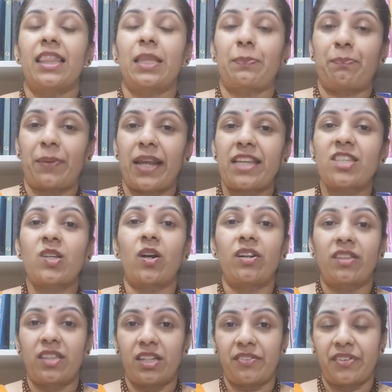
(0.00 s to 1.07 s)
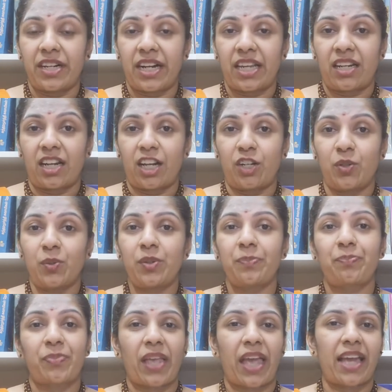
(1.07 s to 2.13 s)
The place called Thiruvennainalloor
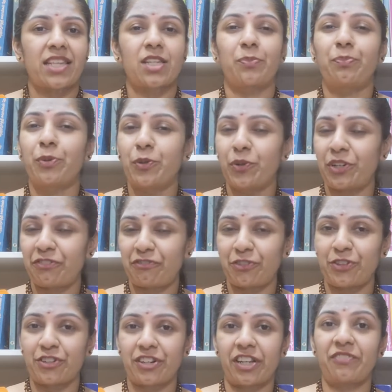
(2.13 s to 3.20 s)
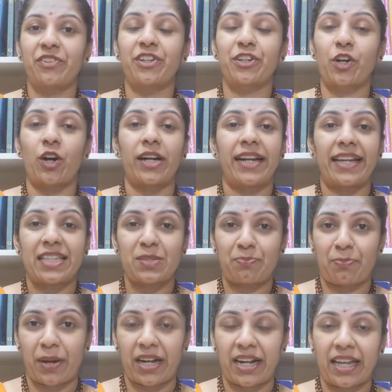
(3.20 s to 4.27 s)
has a beautiful river called as
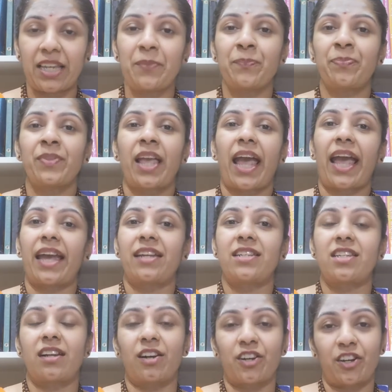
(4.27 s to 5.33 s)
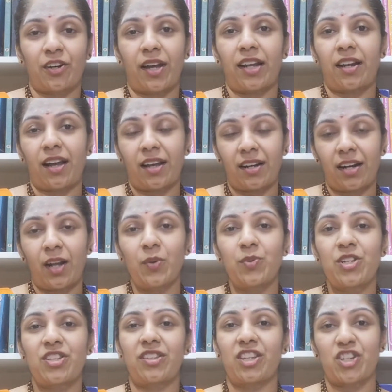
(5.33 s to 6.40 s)
Pennai, and
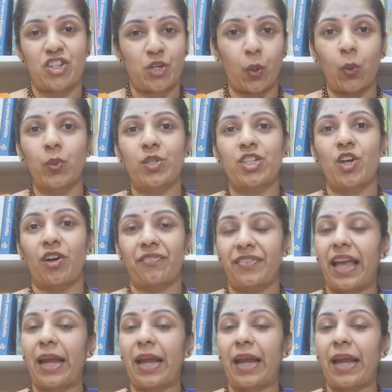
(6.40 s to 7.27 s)
around the shores of